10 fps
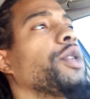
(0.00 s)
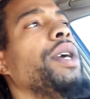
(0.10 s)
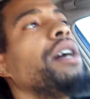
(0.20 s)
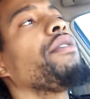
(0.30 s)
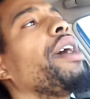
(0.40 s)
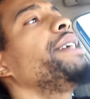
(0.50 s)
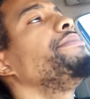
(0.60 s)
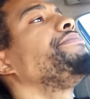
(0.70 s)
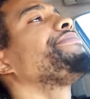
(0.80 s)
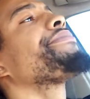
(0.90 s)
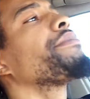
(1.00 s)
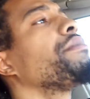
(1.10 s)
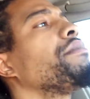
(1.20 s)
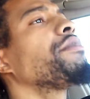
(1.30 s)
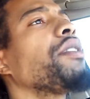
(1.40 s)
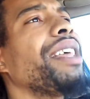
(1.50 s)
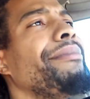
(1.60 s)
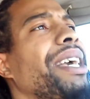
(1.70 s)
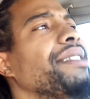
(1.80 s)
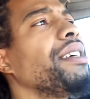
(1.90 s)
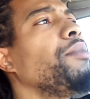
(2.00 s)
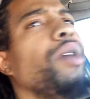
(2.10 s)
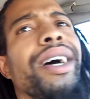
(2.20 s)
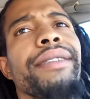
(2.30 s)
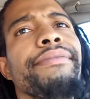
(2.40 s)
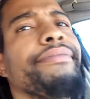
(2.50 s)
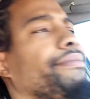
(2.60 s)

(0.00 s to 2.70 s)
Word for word: 12, right? So that makes him what?